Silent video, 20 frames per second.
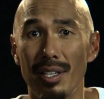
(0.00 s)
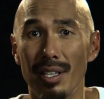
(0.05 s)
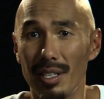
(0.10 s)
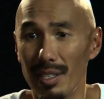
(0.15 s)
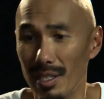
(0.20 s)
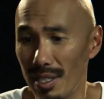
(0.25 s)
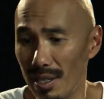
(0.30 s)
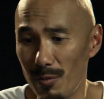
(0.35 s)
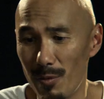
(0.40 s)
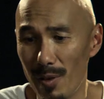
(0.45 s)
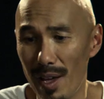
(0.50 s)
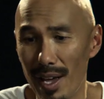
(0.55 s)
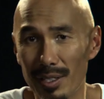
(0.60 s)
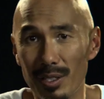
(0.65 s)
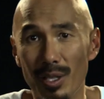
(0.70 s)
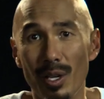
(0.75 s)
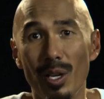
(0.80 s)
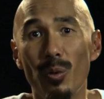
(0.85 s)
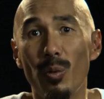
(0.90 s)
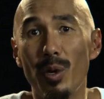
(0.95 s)
In
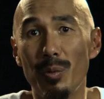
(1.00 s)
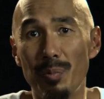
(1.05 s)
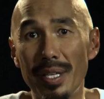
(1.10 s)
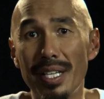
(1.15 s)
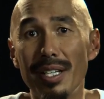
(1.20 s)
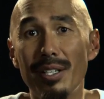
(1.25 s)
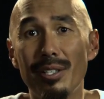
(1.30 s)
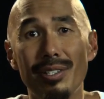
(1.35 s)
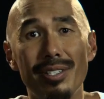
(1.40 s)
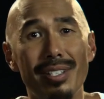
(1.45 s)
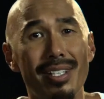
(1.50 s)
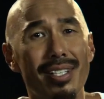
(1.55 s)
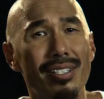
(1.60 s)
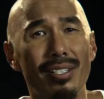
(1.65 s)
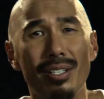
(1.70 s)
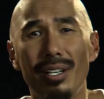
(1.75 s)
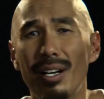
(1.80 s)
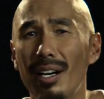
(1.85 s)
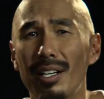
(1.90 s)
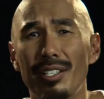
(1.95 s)
fact, when Peter
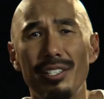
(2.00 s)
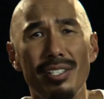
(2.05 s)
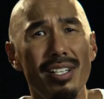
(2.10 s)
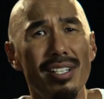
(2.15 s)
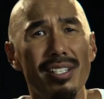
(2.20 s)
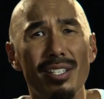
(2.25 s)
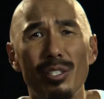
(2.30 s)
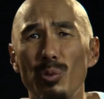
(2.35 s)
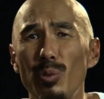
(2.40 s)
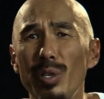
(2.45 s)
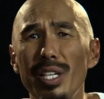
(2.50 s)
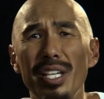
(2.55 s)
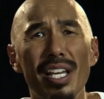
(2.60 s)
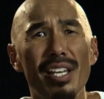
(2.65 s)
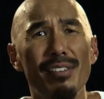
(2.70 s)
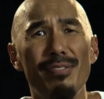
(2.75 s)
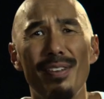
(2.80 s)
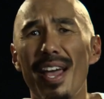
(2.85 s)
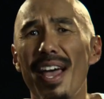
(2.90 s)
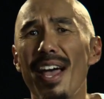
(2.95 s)
says, Jesus, we
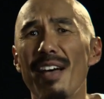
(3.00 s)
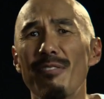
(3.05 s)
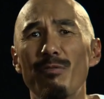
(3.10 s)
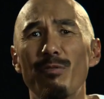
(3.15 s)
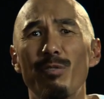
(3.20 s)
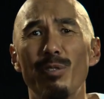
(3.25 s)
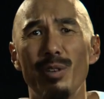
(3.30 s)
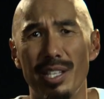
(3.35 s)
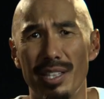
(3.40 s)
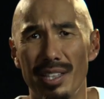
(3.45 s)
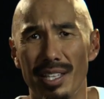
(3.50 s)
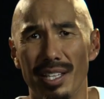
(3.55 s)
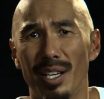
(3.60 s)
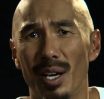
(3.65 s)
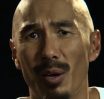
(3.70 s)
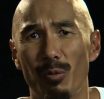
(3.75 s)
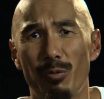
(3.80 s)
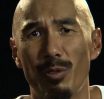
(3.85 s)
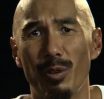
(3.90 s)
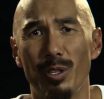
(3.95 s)
gave everything
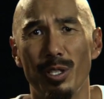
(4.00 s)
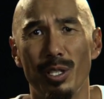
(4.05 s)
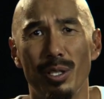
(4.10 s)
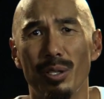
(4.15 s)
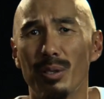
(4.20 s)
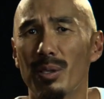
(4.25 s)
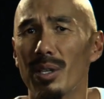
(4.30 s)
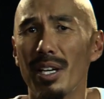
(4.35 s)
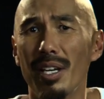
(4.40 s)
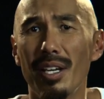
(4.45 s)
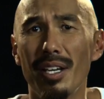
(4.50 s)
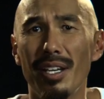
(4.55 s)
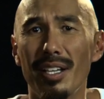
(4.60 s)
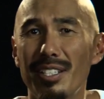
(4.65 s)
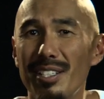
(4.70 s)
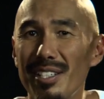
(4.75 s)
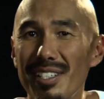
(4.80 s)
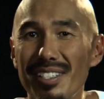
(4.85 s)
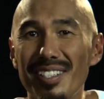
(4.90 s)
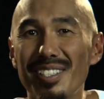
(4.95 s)
up for you,
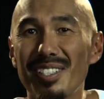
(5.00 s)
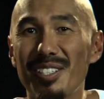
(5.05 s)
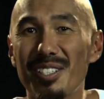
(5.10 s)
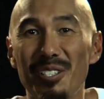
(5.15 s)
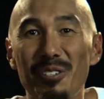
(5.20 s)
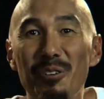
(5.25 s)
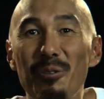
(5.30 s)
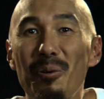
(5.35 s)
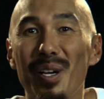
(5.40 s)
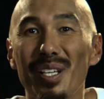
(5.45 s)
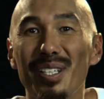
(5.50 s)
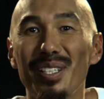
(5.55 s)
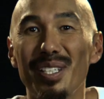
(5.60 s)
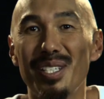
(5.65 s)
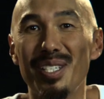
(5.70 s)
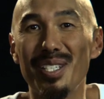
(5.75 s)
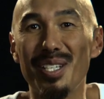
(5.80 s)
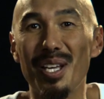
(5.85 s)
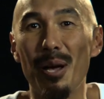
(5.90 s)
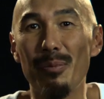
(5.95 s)
Jesus quickly
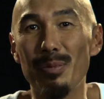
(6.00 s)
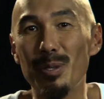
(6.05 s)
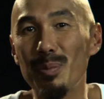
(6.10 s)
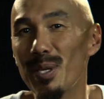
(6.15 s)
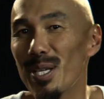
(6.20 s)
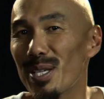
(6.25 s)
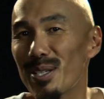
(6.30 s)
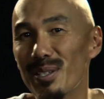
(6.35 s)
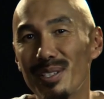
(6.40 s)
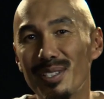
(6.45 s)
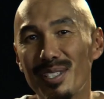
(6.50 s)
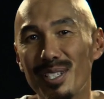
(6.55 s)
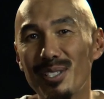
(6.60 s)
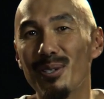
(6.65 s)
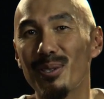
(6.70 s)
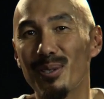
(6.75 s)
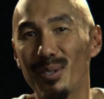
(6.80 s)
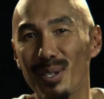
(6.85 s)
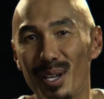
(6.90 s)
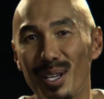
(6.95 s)
stops Peter and says,
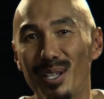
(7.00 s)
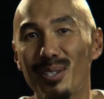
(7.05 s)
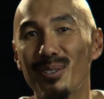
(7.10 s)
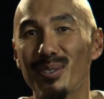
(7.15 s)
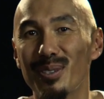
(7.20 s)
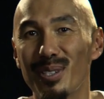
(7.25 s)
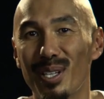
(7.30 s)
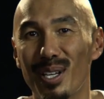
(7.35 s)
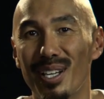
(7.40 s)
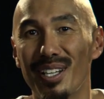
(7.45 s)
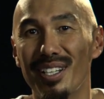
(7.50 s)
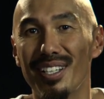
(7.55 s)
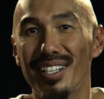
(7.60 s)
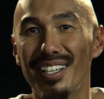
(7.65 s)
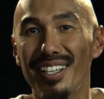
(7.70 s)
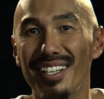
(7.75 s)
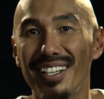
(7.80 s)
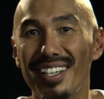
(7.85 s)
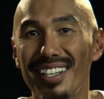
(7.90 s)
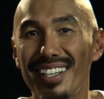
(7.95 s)
hold on.
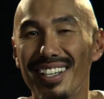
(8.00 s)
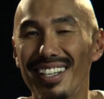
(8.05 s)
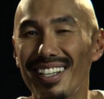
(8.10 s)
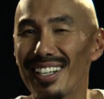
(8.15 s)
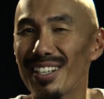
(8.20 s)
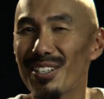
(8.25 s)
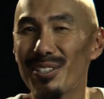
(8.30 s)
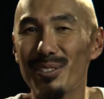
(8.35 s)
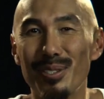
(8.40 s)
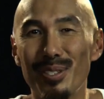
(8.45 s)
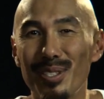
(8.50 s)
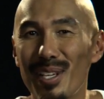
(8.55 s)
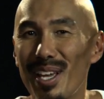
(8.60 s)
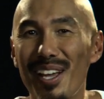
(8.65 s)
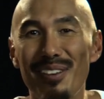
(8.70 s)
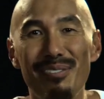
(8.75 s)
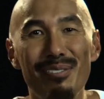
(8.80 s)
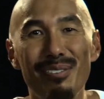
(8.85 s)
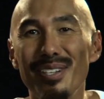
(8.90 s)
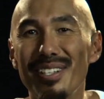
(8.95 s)
He goes,
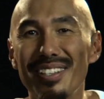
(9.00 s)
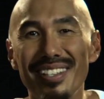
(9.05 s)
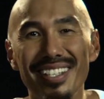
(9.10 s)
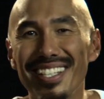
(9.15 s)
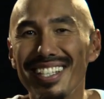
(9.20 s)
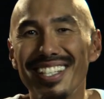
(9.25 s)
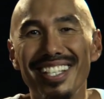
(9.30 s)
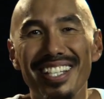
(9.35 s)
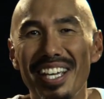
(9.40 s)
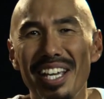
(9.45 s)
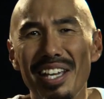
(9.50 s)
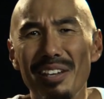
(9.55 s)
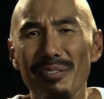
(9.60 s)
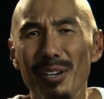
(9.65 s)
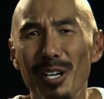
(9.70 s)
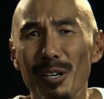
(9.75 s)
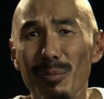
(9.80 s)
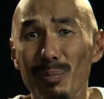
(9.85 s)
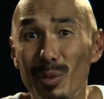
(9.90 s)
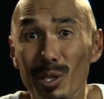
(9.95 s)
everything you
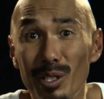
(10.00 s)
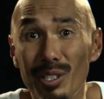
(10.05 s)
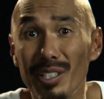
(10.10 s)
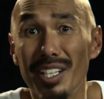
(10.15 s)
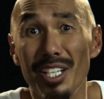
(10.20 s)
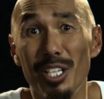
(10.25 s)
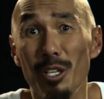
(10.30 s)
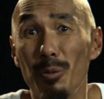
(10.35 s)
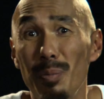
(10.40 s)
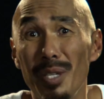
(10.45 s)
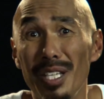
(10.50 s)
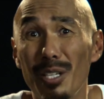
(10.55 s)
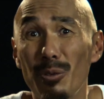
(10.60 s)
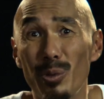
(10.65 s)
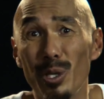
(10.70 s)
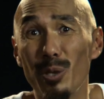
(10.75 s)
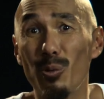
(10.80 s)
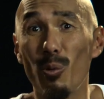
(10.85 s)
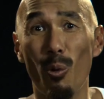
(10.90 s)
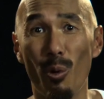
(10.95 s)
gave up, you're going to end up being
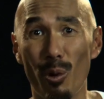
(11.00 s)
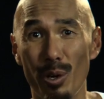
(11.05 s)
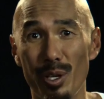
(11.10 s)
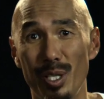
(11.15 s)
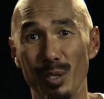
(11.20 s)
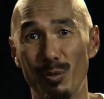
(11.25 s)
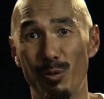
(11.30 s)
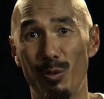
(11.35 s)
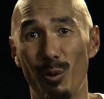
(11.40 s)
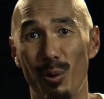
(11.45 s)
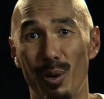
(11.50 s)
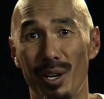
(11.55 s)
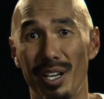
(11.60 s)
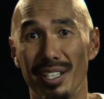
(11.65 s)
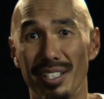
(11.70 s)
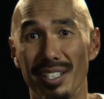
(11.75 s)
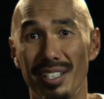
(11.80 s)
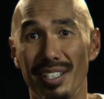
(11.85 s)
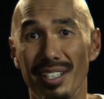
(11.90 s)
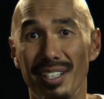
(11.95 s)
rewarded for
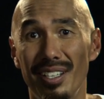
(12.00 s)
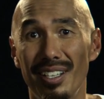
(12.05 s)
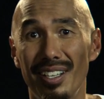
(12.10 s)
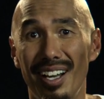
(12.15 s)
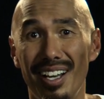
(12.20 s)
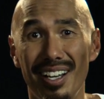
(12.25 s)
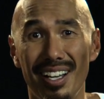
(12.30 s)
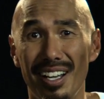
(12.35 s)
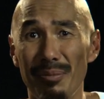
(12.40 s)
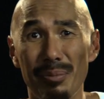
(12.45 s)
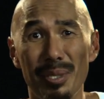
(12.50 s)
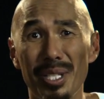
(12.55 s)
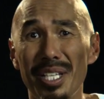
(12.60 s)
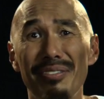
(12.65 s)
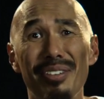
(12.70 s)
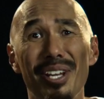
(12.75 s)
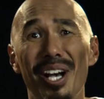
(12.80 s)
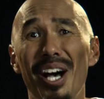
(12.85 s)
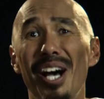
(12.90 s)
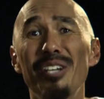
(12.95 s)
it. I'm going to
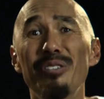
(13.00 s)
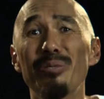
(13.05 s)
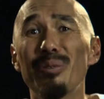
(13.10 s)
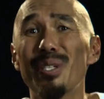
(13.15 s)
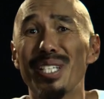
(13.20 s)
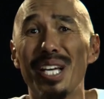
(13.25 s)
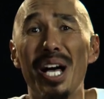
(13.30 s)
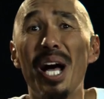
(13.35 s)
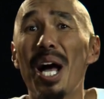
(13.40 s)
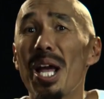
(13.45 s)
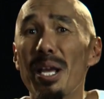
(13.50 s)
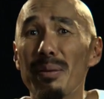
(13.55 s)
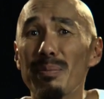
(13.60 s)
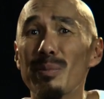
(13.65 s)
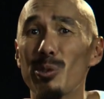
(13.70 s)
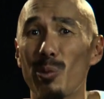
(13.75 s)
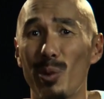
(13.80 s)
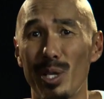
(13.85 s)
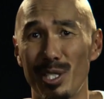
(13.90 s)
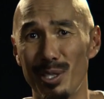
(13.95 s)
give you 100
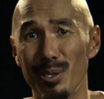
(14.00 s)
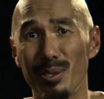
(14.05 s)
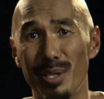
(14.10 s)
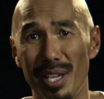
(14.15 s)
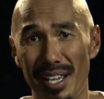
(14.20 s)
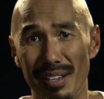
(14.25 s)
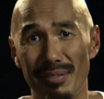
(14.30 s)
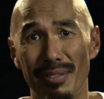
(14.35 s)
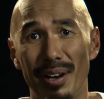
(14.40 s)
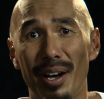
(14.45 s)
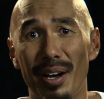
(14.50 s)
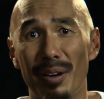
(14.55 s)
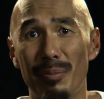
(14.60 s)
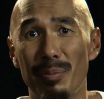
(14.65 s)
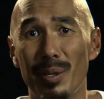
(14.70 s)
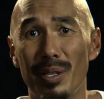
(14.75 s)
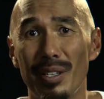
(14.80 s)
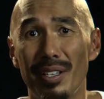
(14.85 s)
times what you gave up.